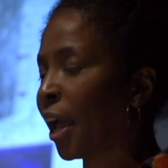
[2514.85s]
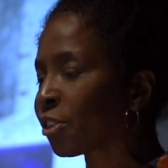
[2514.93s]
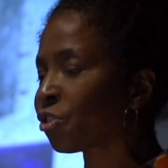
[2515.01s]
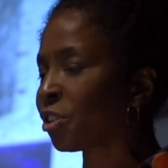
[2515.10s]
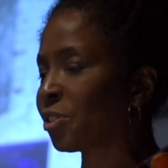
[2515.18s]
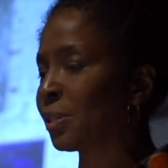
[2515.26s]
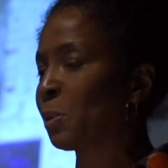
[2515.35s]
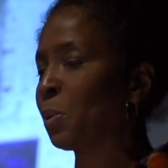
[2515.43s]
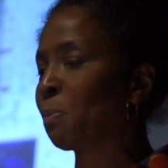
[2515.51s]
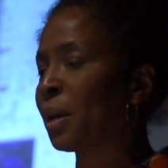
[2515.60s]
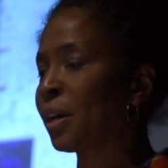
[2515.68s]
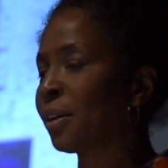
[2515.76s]
actually,
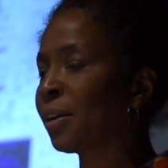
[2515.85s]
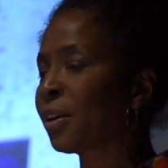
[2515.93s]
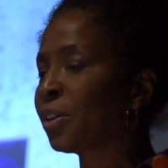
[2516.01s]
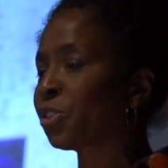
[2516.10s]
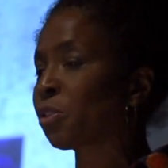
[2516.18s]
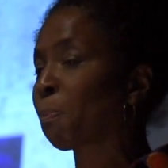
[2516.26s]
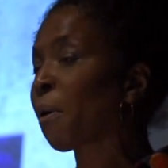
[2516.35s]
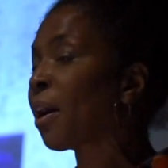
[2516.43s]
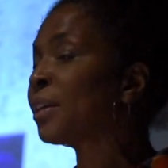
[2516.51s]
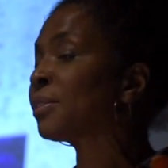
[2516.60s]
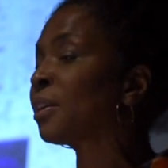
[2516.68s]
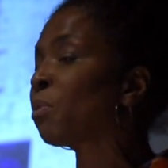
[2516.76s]
to my
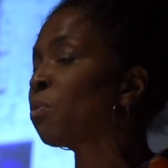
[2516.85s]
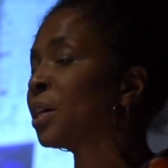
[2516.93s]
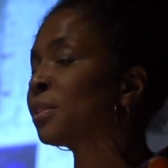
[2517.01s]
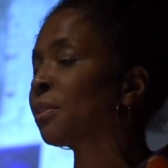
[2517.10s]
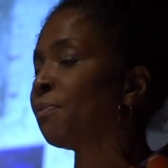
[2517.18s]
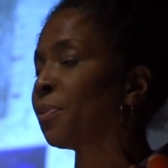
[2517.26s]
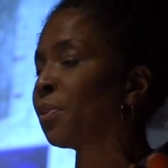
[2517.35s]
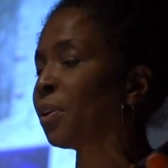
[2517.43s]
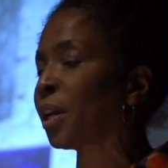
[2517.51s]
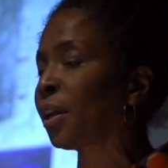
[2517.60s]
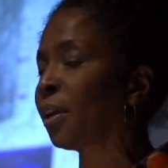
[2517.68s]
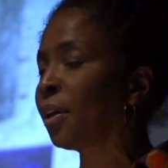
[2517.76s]
surprise, and it was a
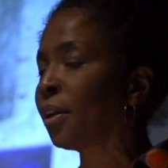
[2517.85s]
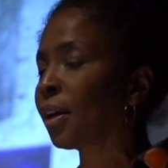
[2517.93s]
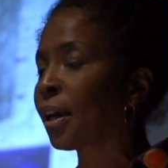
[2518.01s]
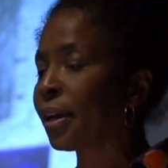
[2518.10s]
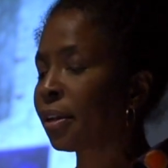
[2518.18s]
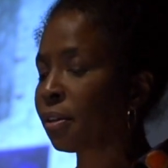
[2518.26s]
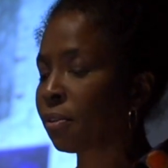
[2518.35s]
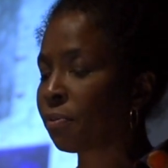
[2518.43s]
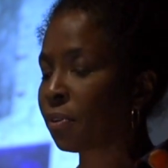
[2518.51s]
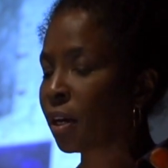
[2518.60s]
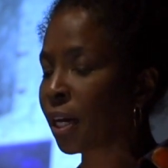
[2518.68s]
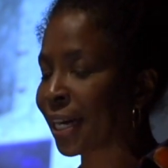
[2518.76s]
very kind of
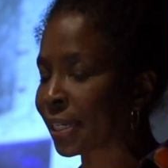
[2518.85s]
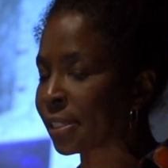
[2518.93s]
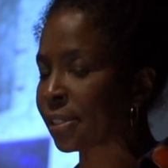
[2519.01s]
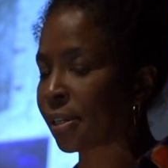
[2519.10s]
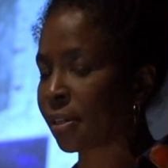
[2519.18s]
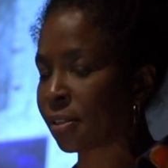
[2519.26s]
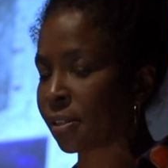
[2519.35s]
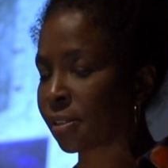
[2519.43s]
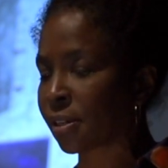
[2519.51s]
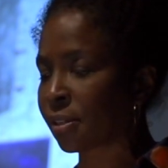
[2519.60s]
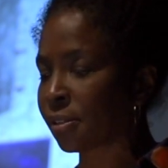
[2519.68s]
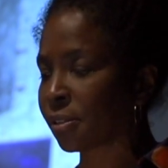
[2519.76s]
gutsy in the
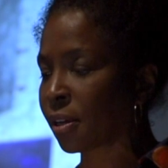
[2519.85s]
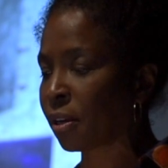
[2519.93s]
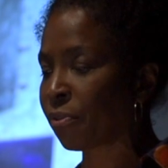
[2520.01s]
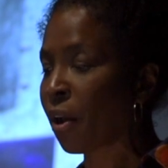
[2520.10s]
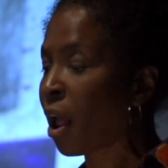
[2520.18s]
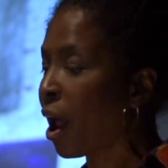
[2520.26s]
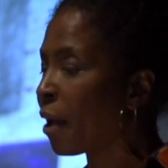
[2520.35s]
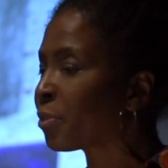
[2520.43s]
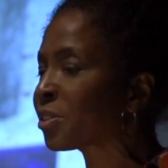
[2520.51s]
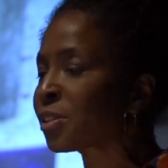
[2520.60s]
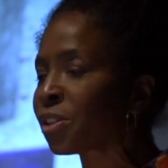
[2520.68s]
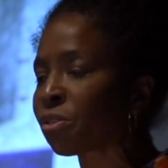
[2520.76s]
sense of I
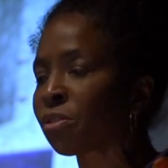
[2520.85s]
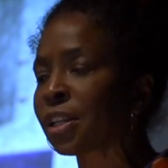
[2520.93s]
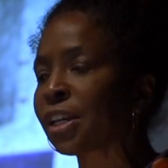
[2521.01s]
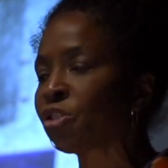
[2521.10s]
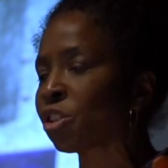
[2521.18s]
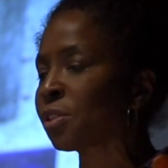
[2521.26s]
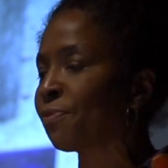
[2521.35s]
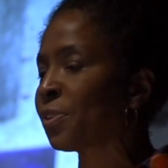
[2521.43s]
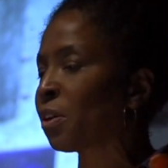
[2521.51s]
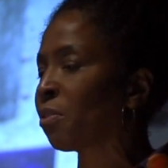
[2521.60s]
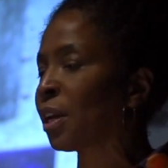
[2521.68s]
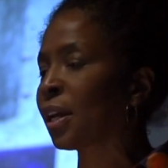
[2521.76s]
was literally just
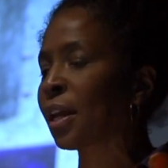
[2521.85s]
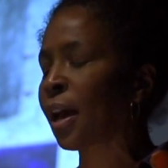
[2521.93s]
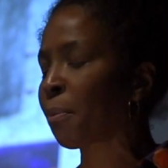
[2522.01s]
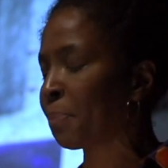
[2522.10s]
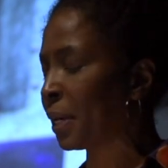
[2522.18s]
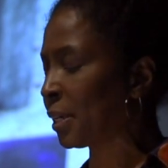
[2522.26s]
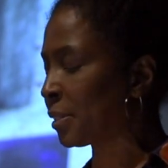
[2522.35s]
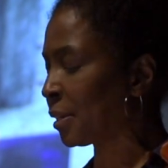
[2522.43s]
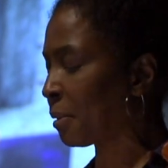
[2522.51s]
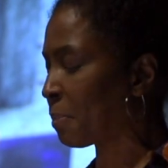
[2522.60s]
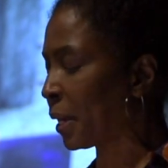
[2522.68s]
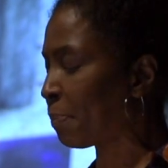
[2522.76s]
figuring it out
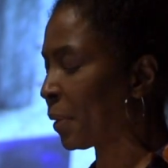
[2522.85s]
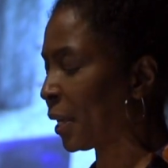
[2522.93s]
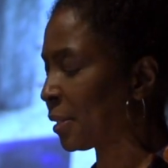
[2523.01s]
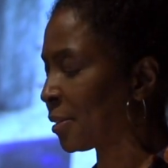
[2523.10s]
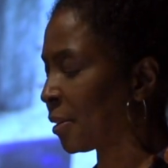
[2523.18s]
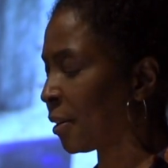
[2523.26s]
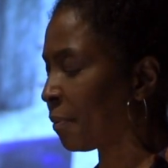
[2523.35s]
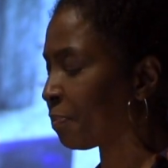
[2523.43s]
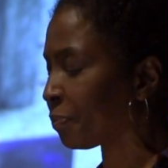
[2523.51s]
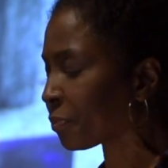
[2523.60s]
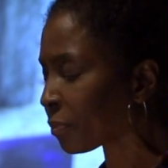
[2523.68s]
painting by painting.